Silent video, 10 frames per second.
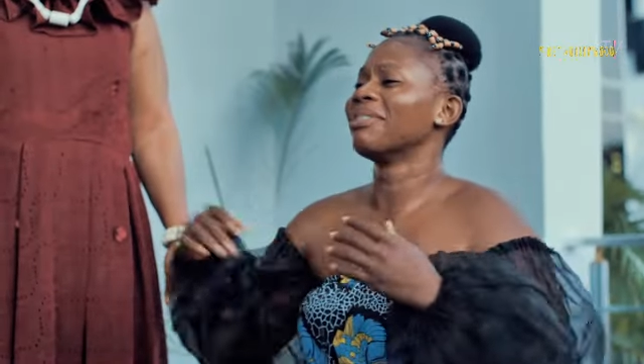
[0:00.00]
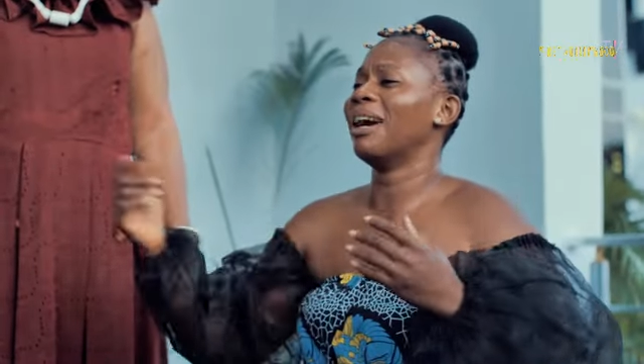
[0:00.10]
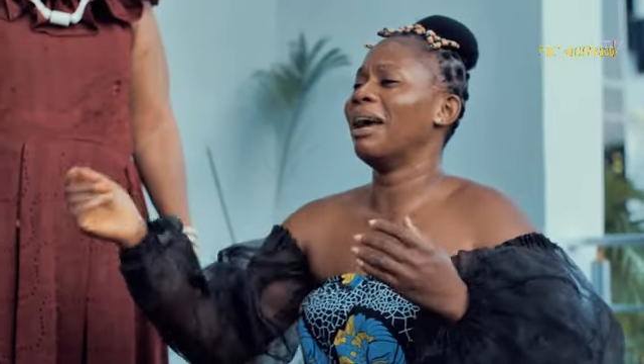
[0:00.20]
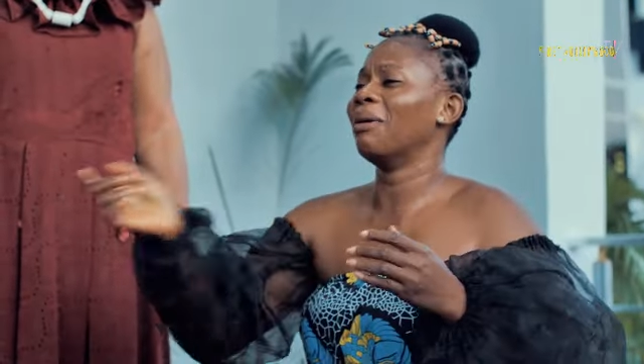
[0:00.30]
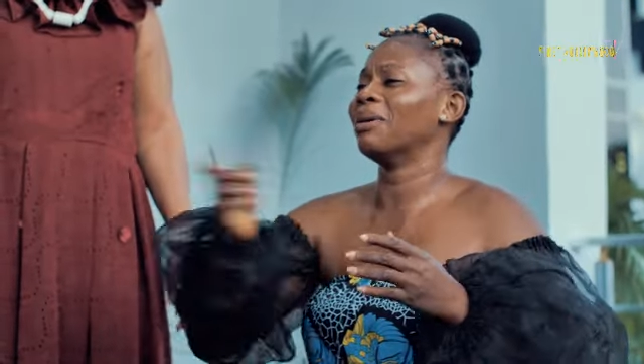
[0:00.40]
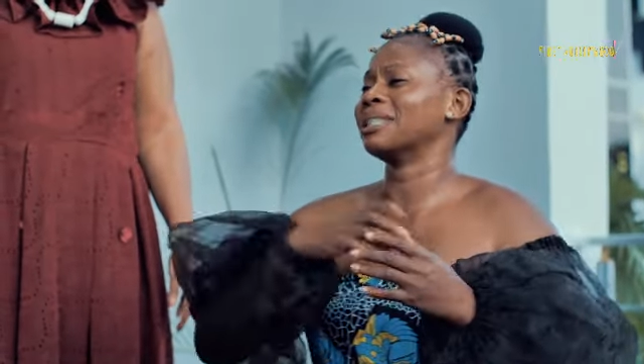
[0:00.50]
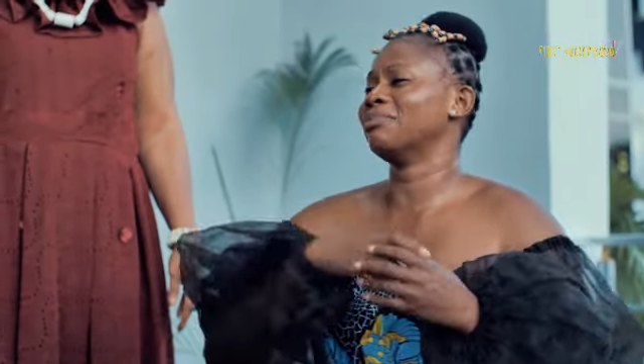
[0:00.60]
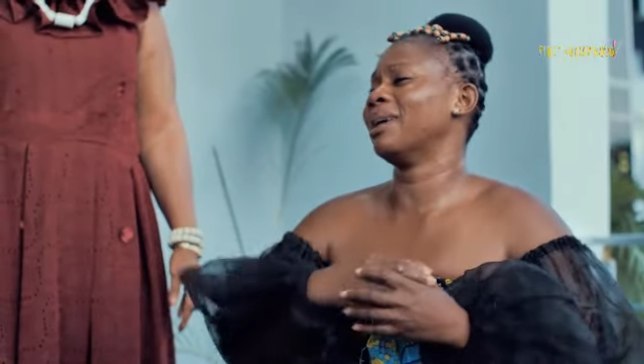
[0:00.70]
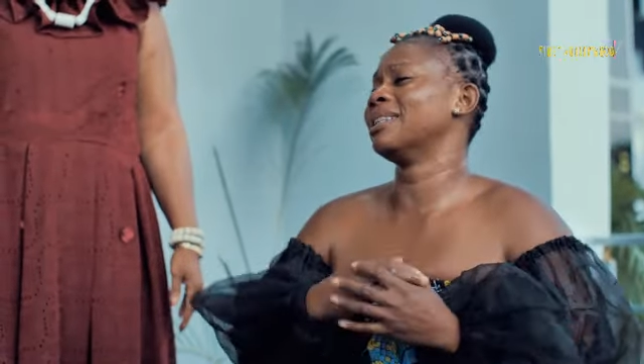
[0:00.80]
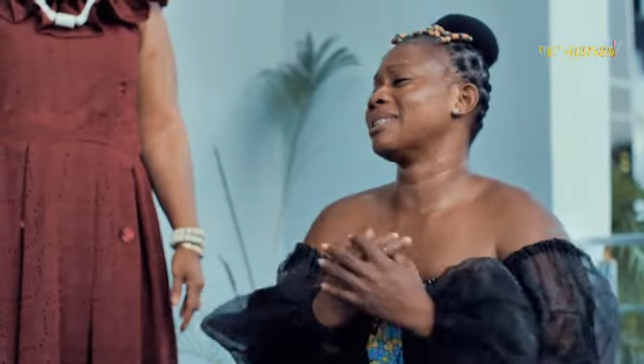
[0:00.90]

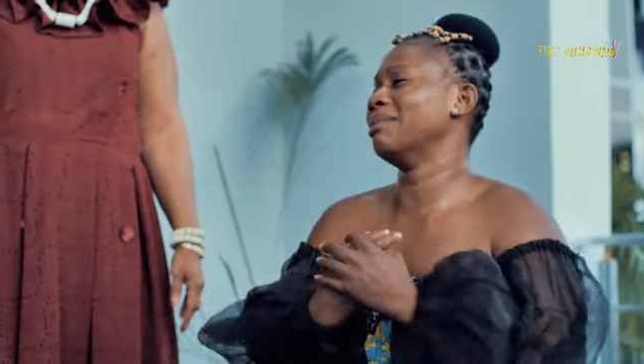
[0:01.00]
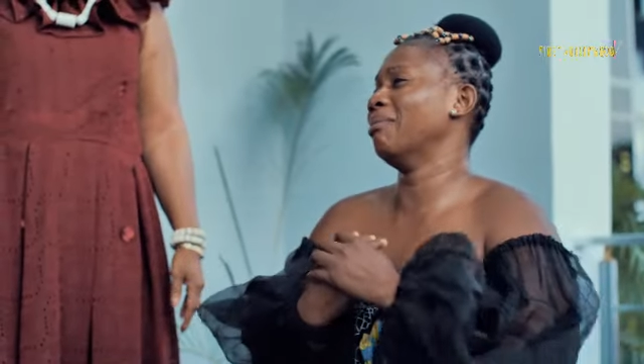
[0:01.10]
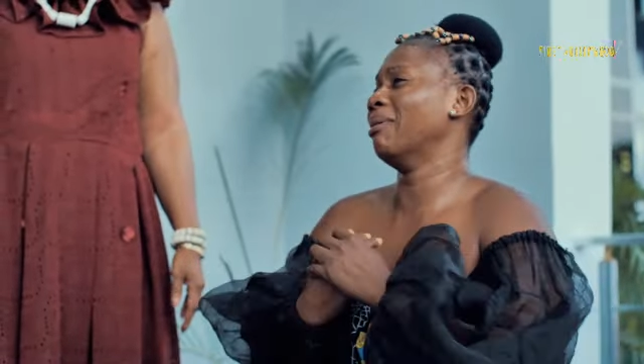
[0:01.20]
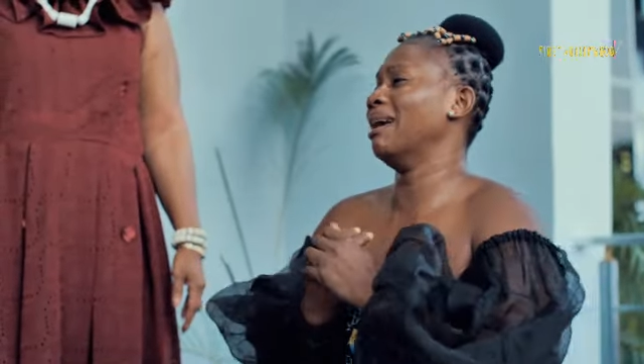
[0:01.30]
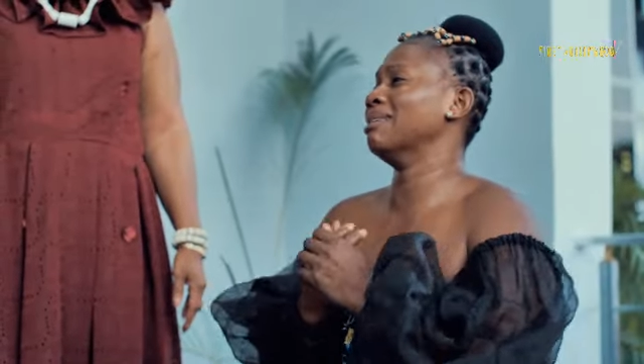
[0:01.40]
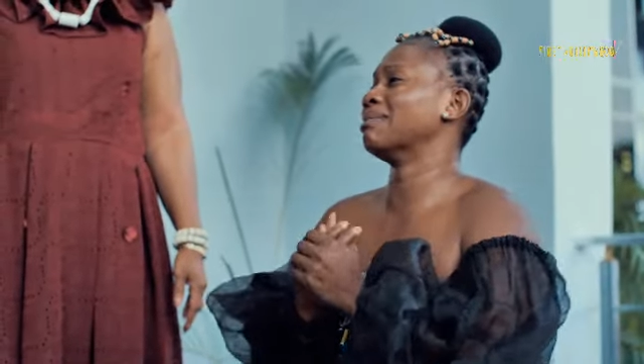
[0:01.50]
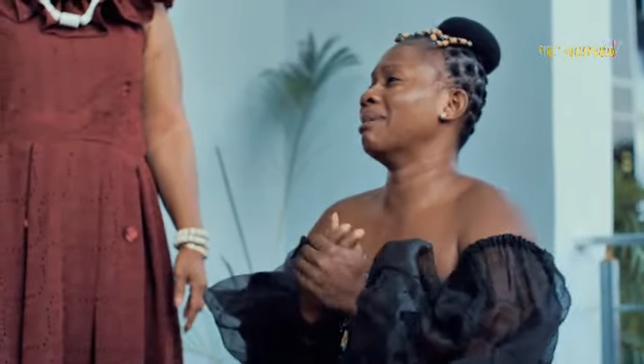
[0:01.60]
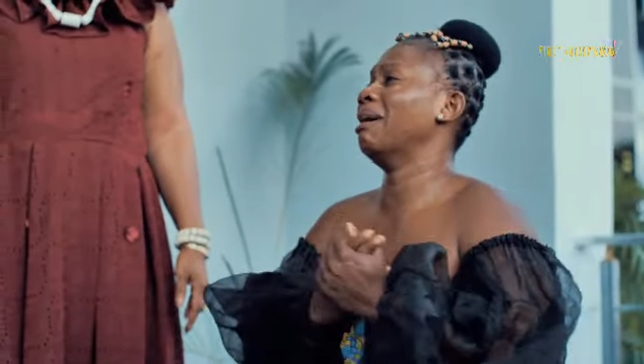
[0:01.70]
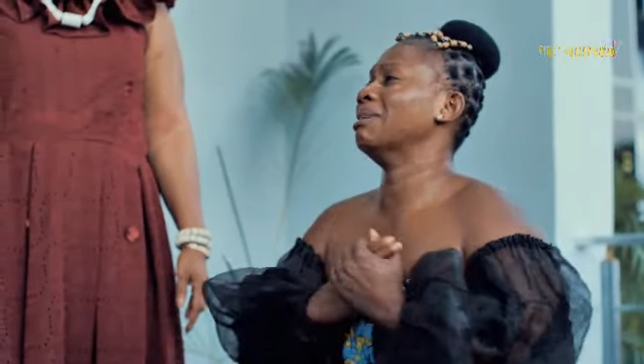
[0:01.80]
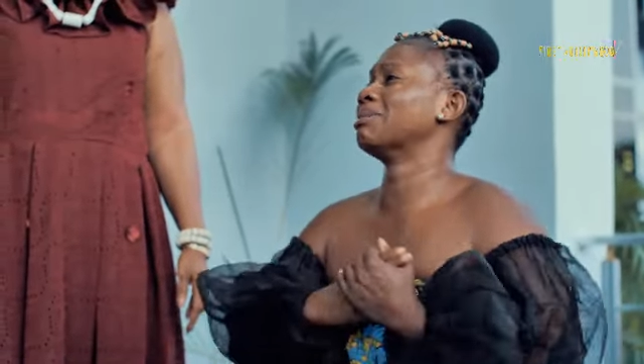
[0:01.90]
was passing by,
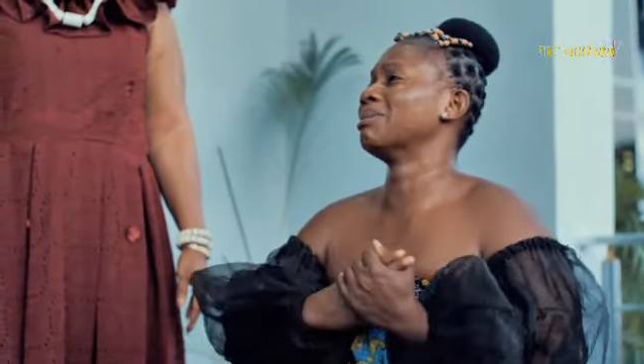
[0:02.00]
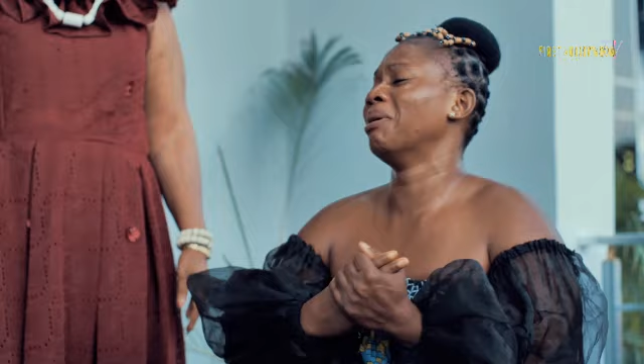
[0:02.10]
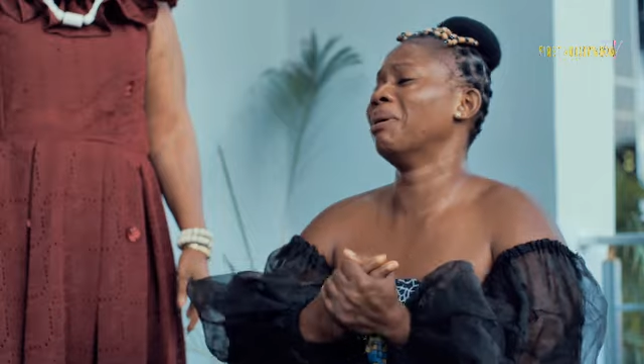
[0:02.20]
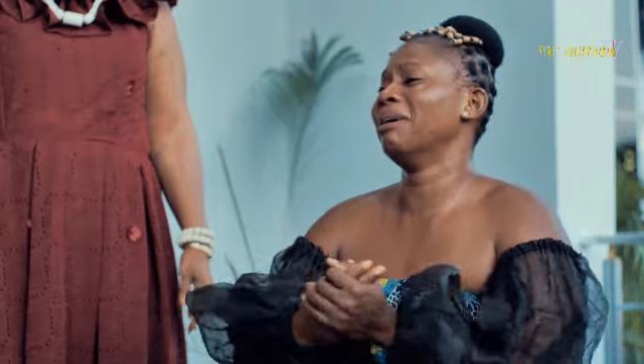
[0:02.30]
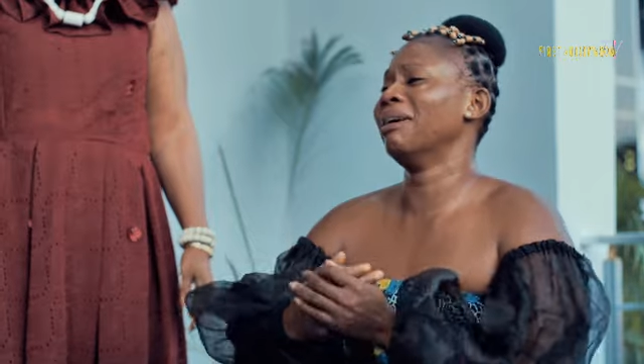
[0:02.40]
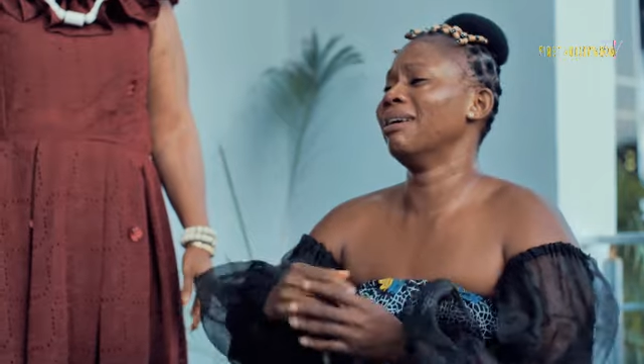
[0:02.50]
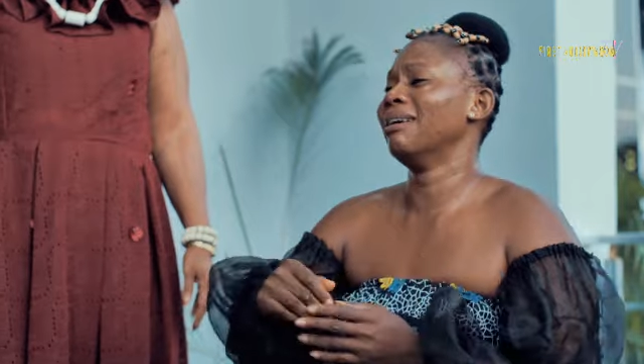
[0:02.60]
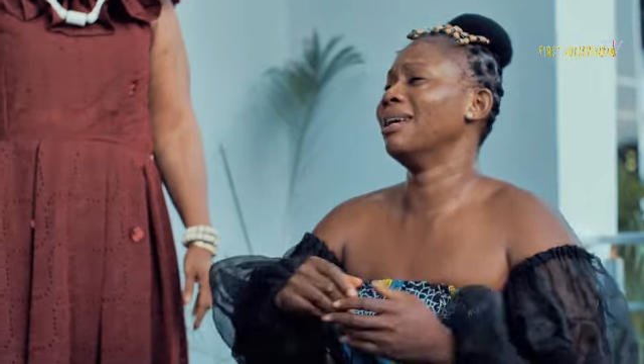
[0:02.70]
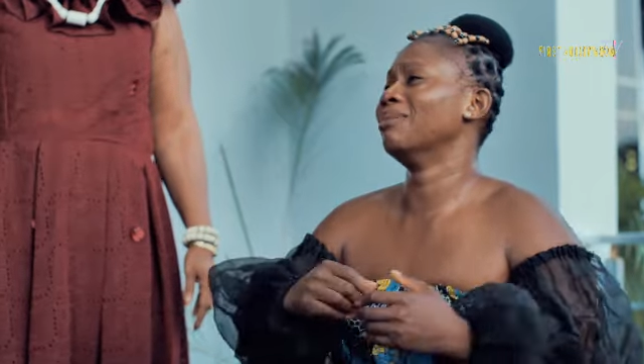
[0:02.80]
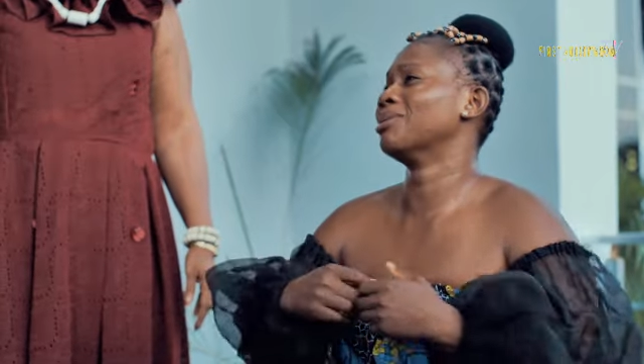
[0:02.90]
so I saw
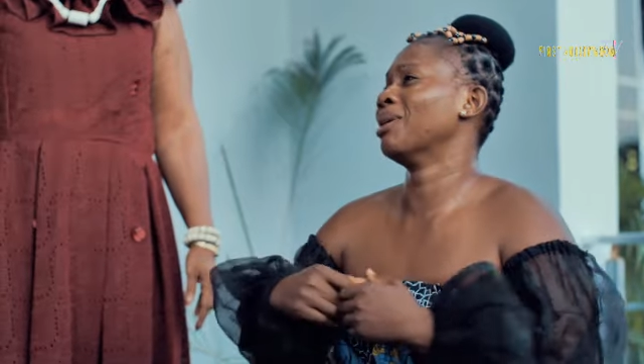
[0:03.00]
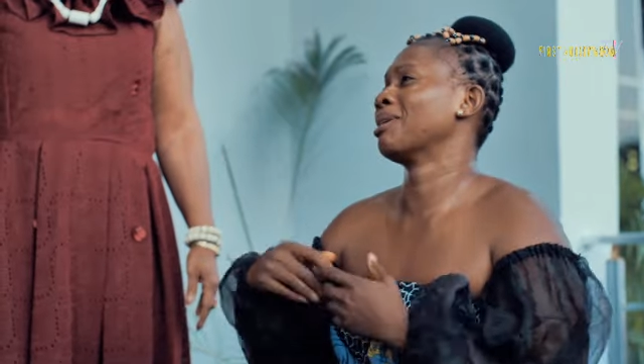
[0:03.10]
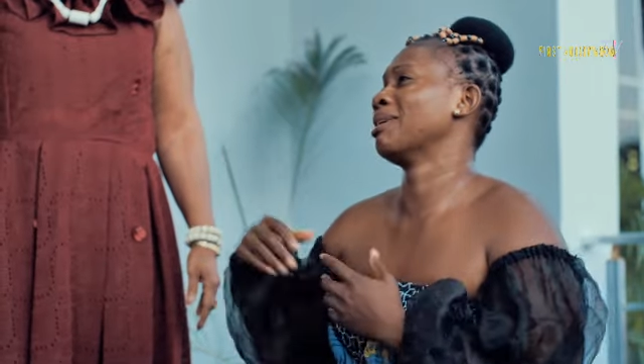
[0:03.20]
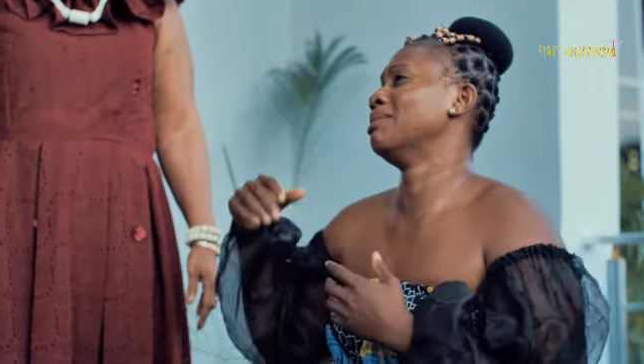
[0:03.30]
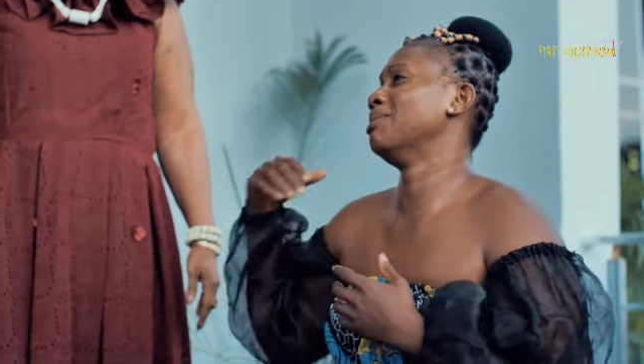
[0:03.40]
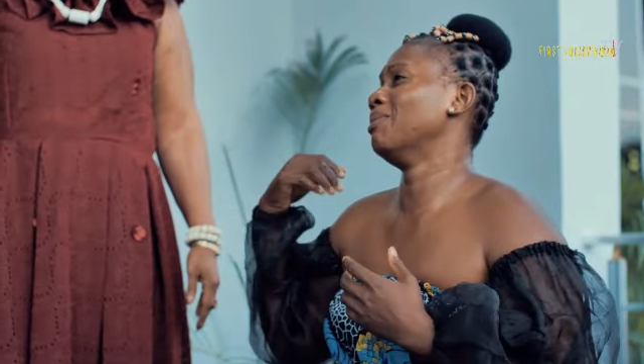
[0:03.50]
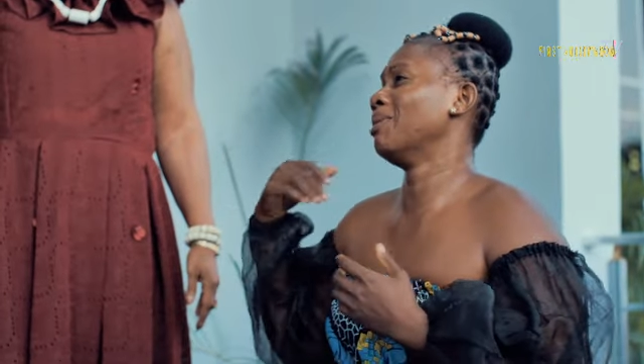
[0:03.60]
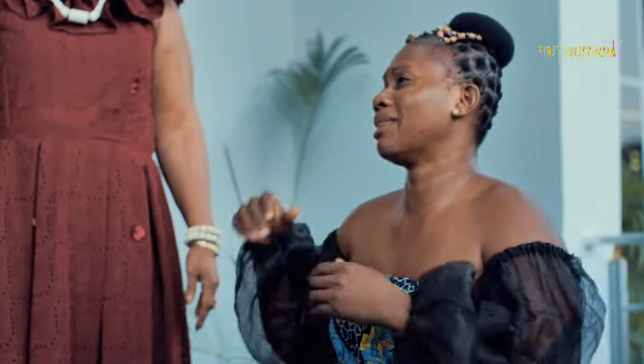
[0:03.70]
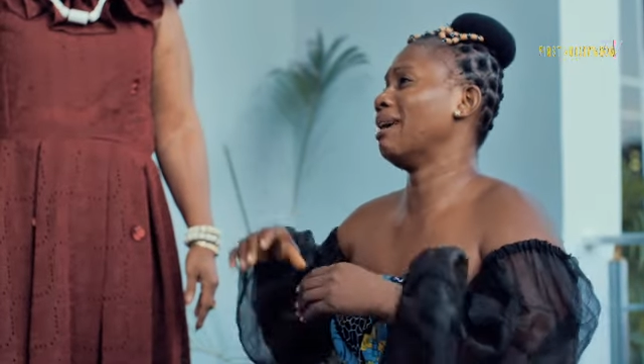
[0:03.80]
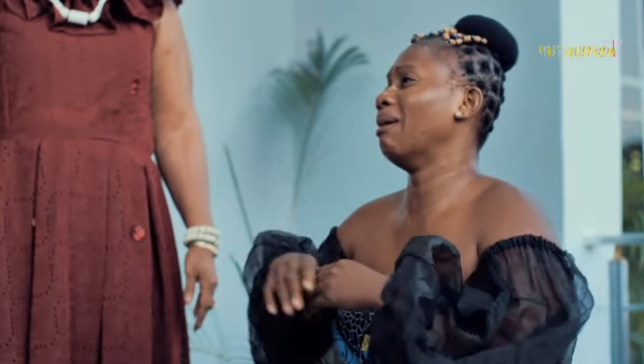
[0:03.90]
him talking with